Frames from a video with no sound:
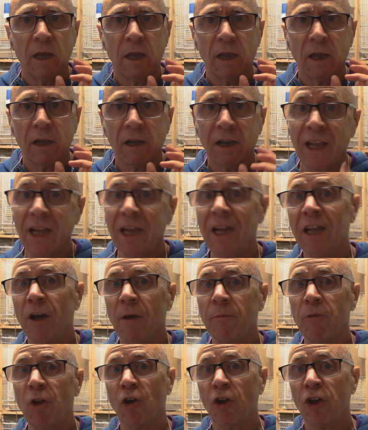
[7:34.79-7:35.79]
Clearly,
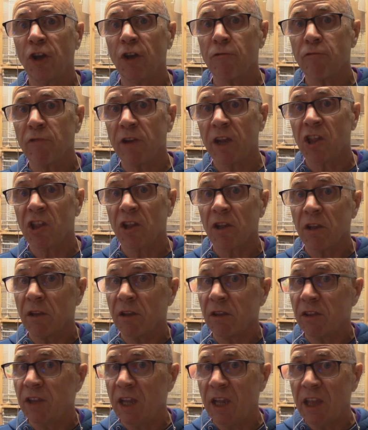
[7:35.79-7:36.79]
I'm not going to risk
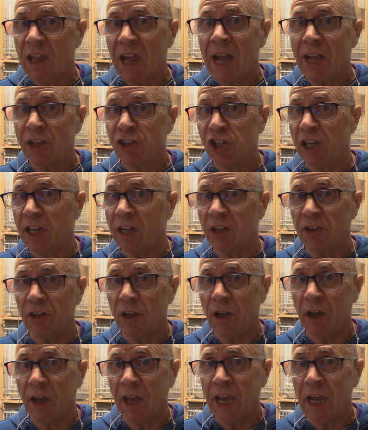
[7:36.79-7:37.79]
these hatching and
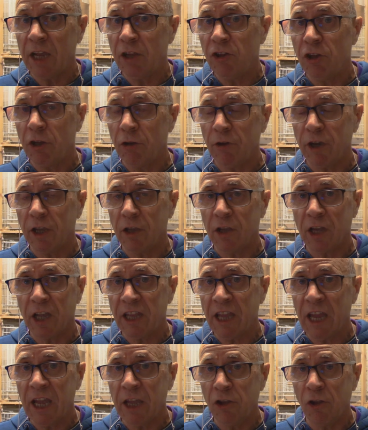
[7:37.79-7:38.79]
the hen do it and
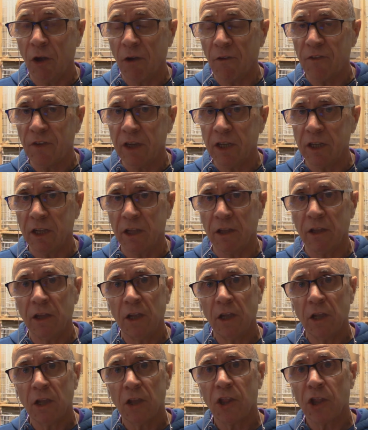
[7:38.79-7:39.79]
the hen not feeding.
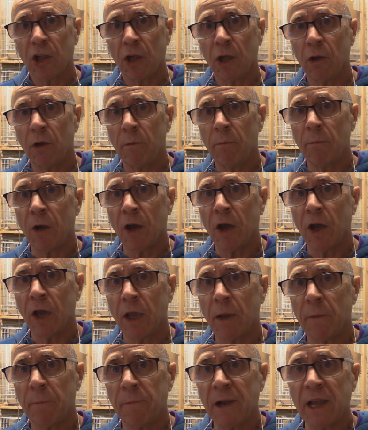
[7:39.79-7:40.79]
So
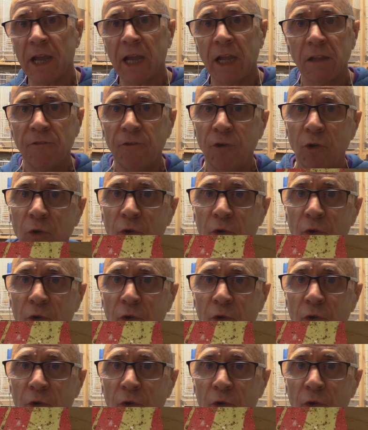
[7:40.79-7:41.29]
my plan for